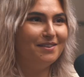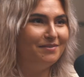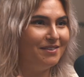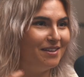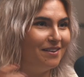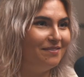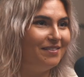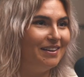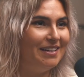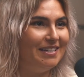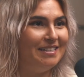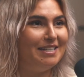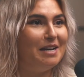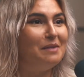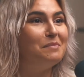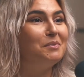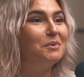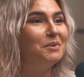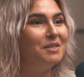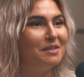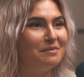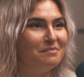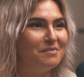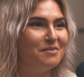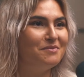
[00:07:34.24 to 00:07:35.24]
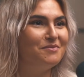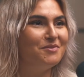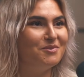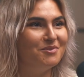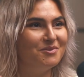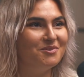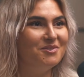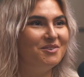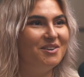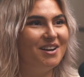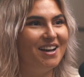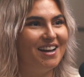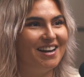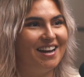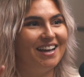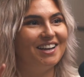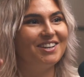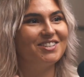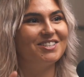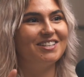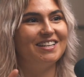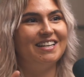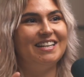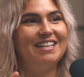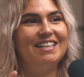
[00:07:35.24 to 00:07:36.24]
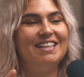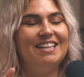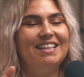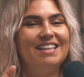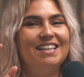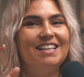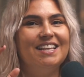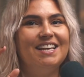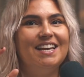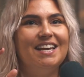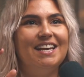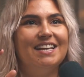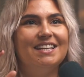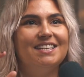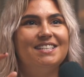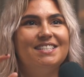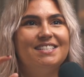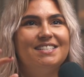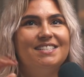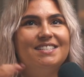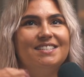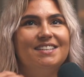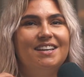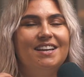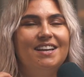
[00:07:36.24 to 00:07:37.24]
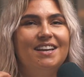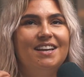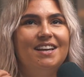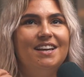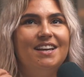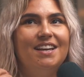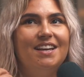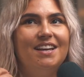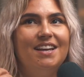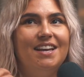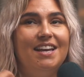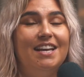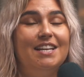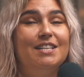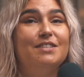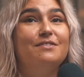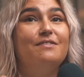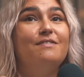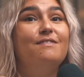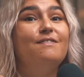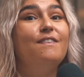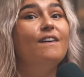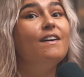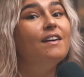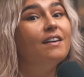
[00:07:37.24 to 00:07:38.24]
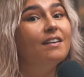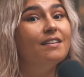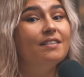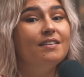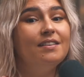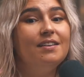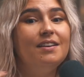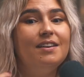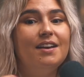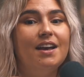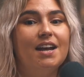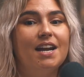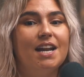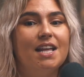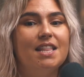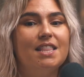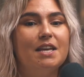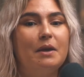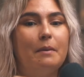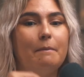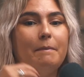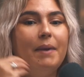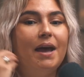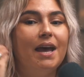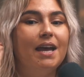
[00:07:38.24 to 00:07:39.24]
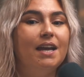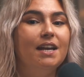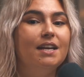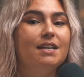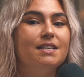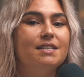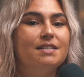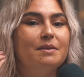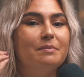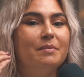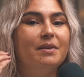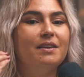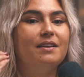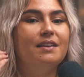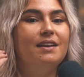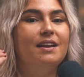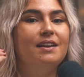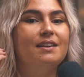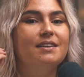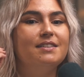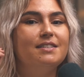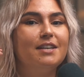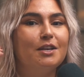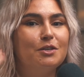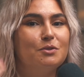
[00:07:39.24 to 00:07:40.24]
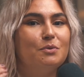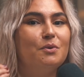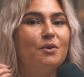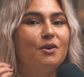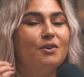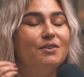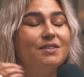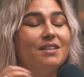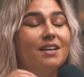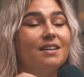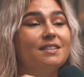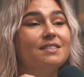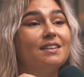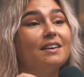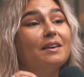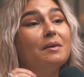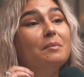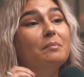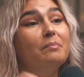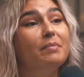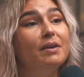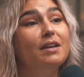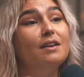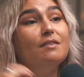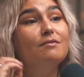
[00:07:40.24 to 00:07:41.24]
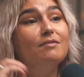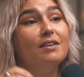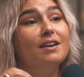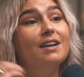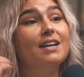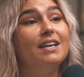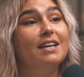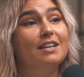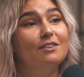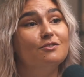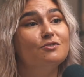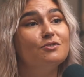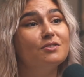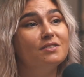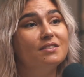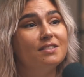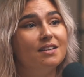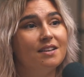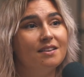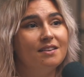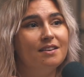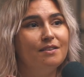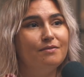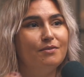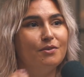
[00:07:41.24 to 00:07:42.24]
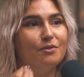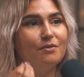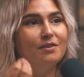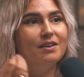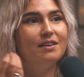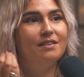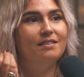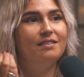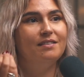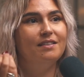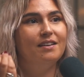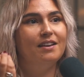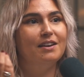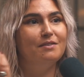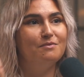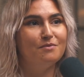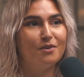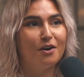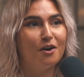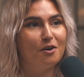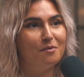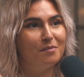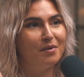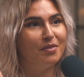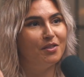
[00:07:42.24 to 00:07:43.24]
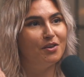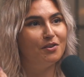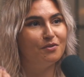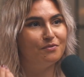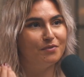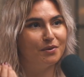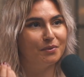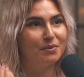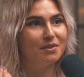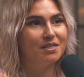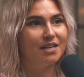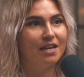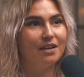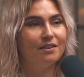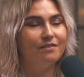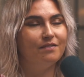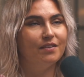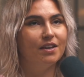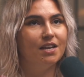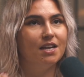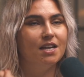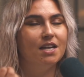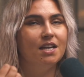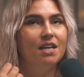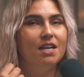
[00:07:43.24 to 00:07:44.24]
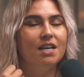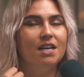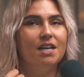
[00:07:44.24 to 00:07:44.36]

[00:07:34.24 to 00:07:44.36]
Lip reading: definitely dabbled in before. And actually it's fun. And I think pain is something in a sexual context that can be really interesting if you're in an environment that you feel safe in.